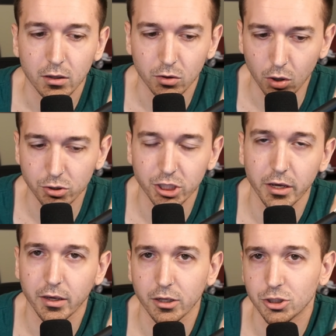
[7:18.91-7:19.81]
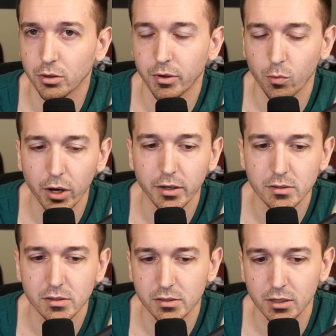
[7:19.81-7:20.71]
LOL JK, Germany
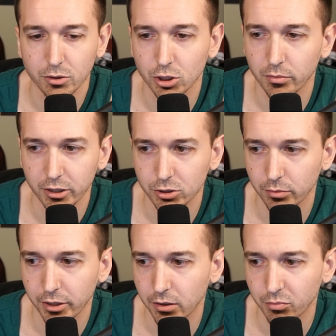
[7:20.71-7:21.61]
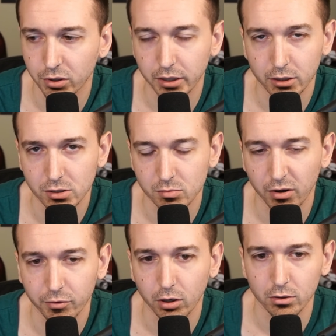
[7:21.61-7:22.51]
wins. It's now Germany. Germany completely catches them
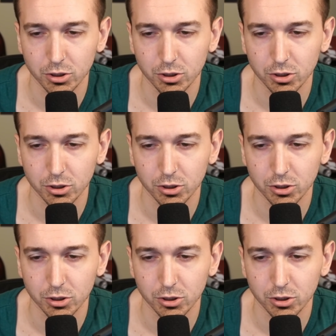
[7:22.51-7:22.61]
off guard.